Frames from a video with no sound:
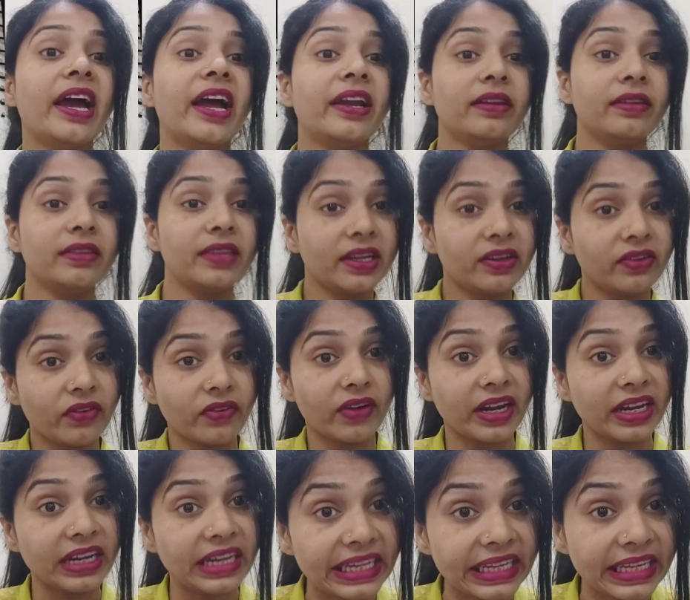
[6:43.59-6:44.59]
and that
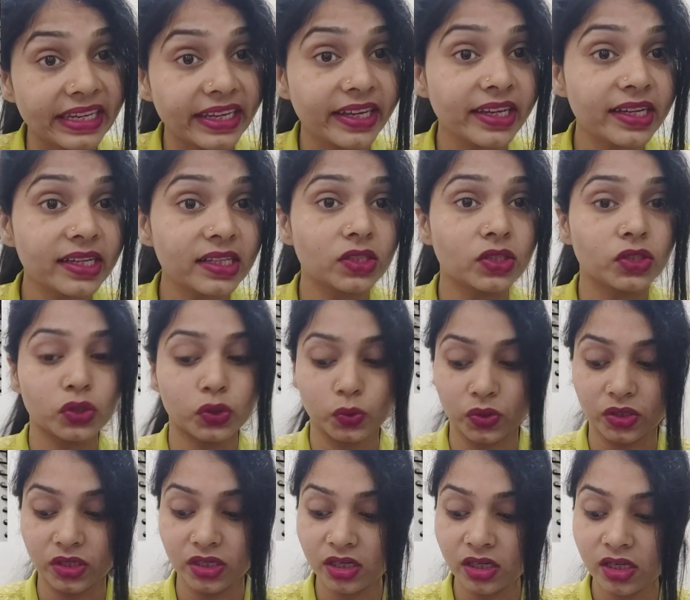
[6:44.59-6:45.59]
radiates to
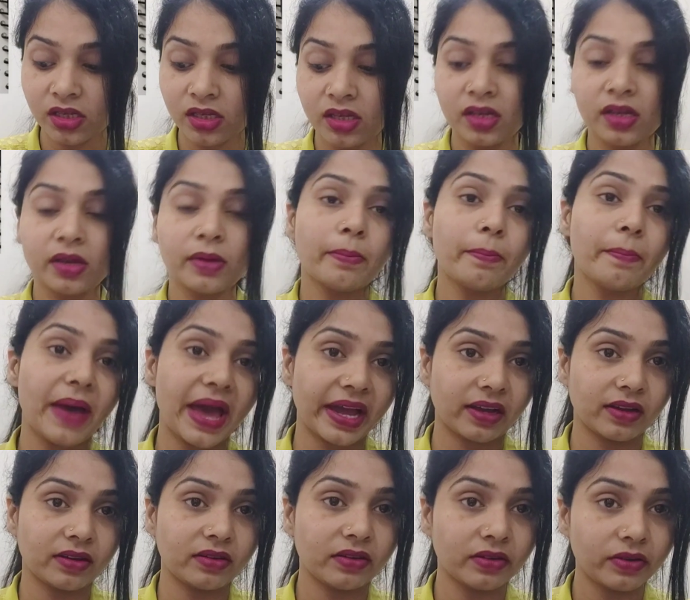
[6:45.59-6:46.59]
the
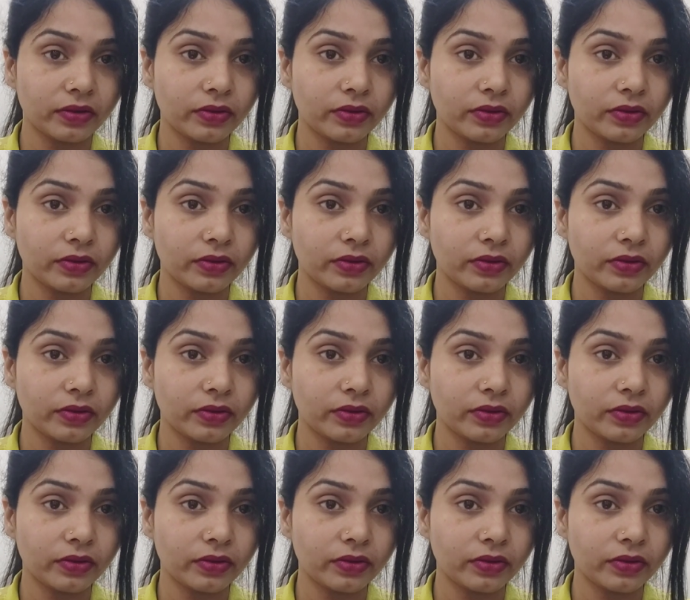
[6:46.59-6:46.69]
back.